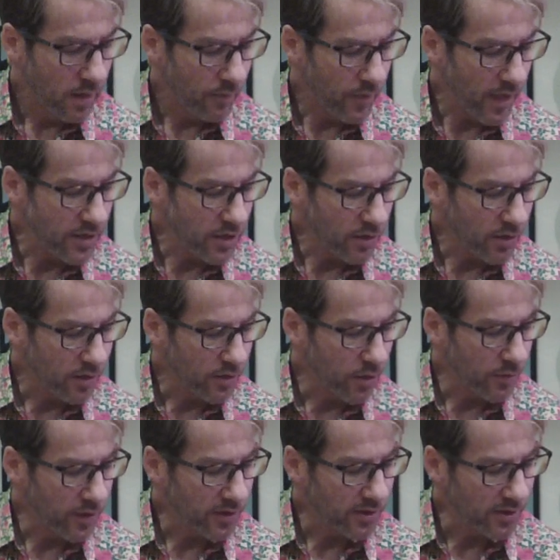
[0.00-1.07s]
then you can do
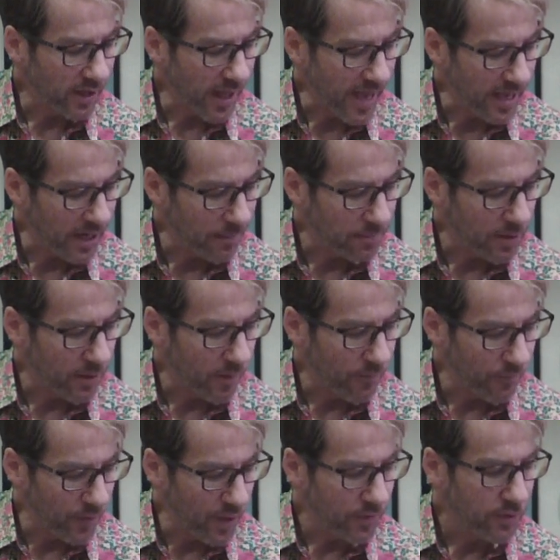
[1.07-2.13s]
the slide up to the
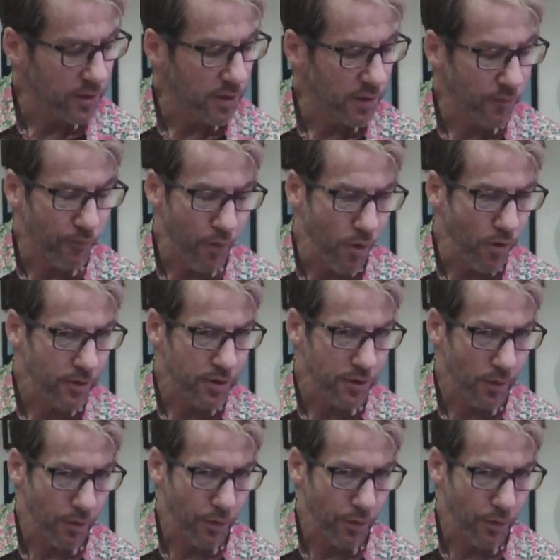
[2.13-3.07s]
fifth, to the fourth, to the